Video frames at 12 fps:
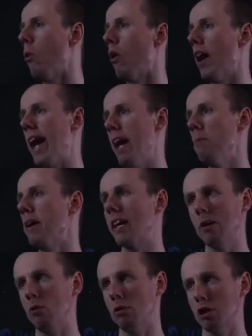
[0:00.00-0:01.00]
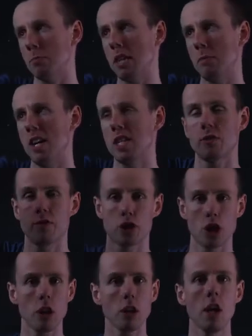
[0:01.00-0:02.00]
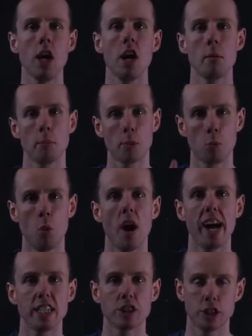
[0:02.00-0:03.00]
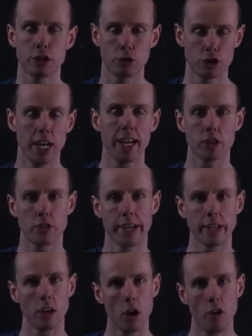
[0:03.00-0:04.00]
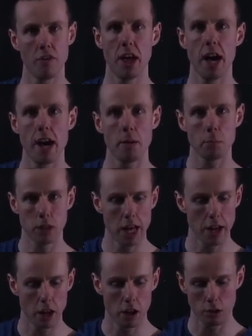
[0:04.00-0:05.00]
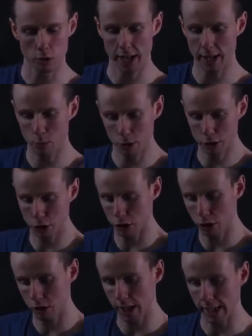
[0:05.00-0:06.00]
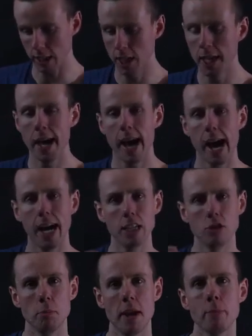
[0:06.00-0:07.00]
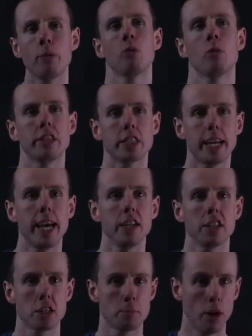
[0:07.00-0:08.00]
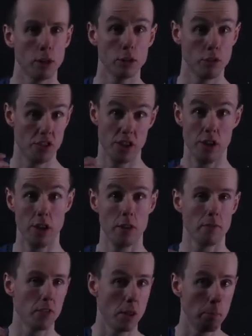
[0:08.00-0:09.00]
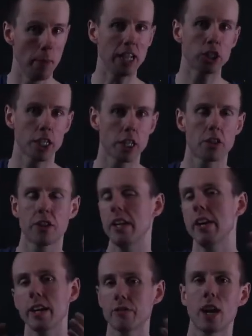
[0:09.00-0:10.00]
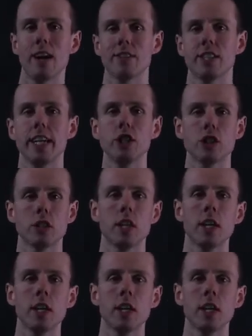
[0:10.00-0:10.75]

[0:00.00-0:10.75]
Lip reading: m here will just be the mass of the Sun, but what is the trajectory of that planet? Okay, what does it look like? And remember what we said as part of the metric theory of gravitation.